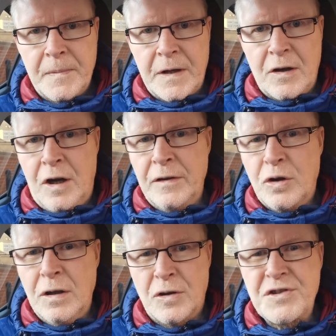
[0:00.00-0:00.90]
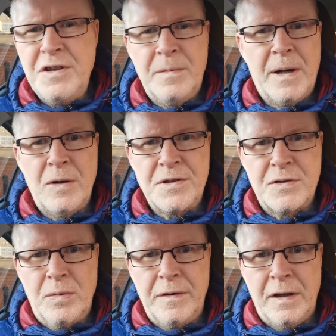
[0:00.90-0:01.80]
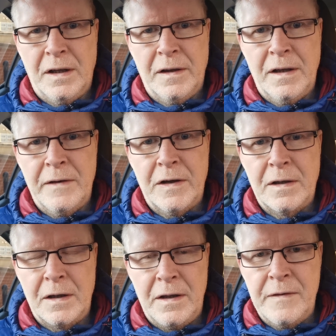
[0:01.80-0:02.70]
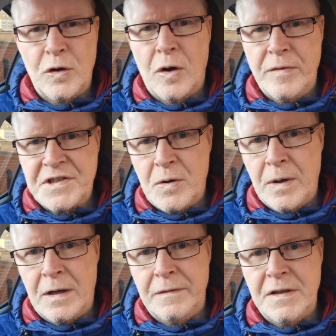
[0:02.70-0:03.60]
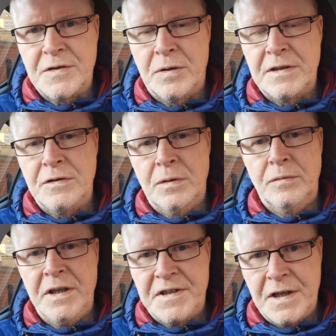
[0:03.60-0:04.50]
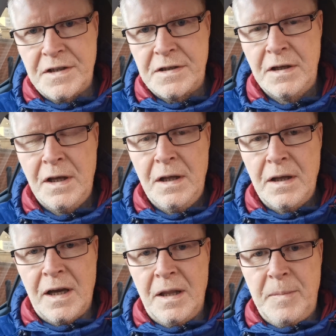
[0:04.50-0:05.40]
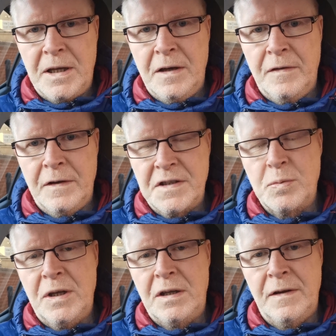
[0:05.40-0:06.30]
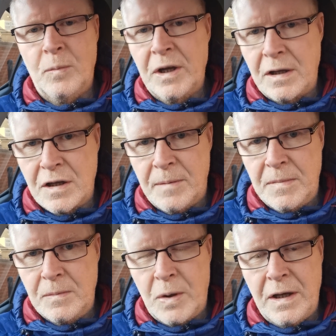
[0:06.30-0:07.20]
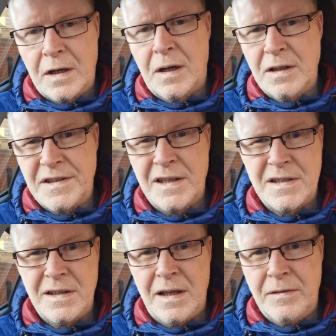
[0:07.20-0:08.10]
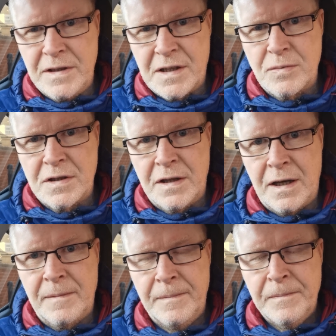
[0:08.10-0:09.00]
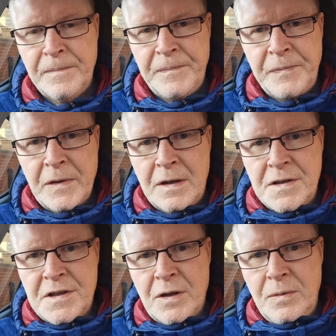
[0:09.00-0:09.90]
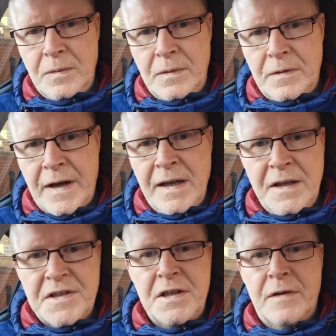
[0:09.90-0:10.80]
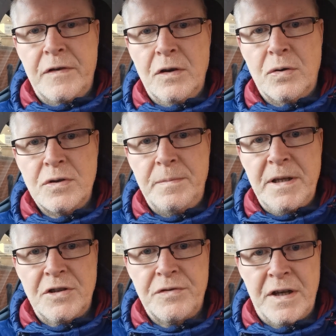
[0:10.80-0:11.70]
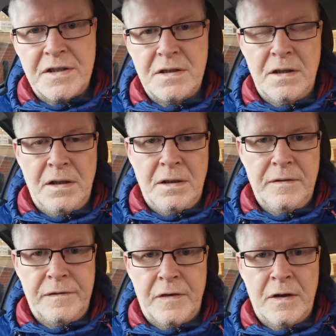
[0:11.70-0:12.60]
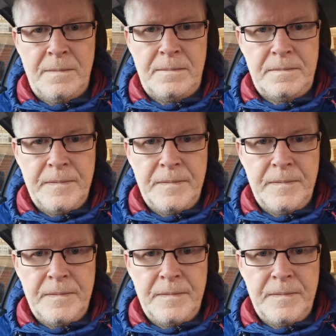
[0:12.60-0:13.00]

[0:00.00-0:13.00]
kind of got lost in the post sort of thing, and they never they never got a result out of it. So I had to do a retest at the beginning of this week, and then wait a couple, wait a couple of days to get the results of that. So that in itself can cause a bit of stress if um,